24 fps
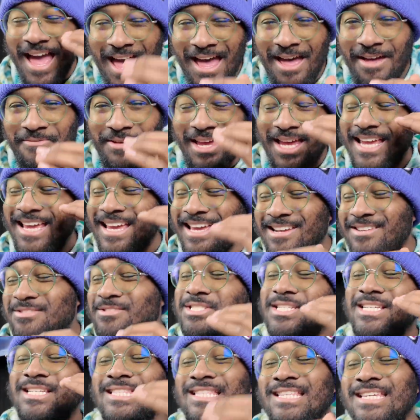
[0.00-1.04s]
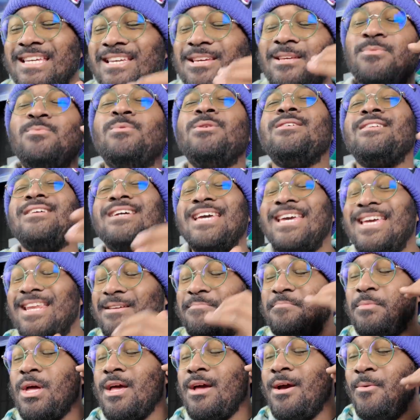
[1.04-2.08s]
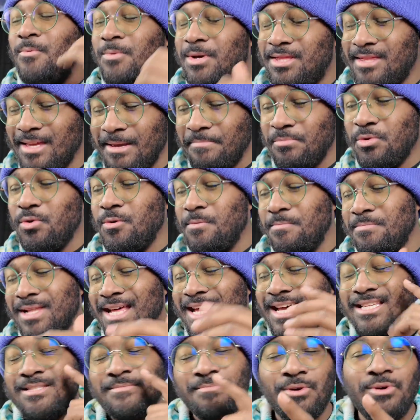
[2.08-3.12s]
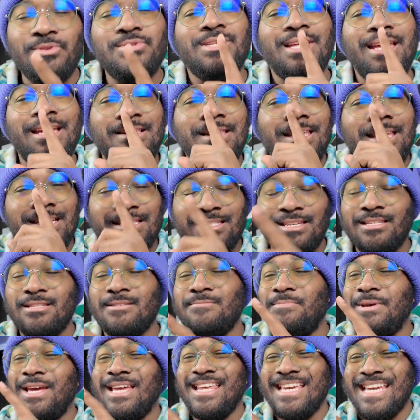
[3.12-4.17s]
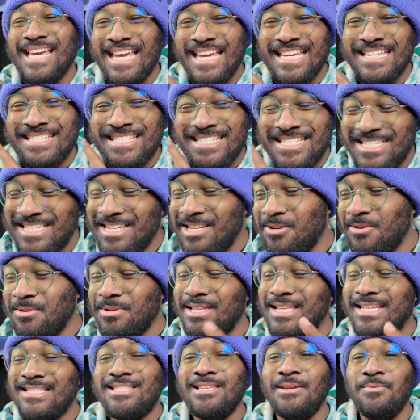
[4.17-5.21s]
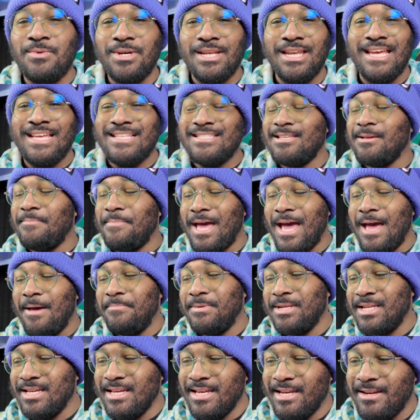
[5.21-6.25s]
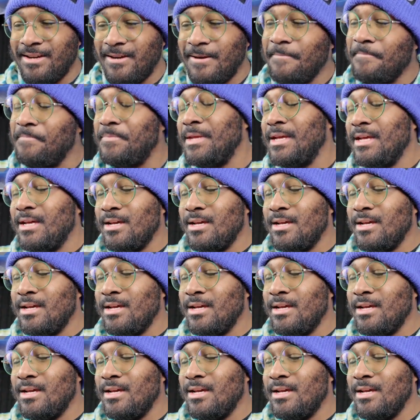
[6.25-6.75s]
have a energy lead. We're gonna hit him with a Moonblast, most likely anticipating a shield. Let's see what ends up happening here.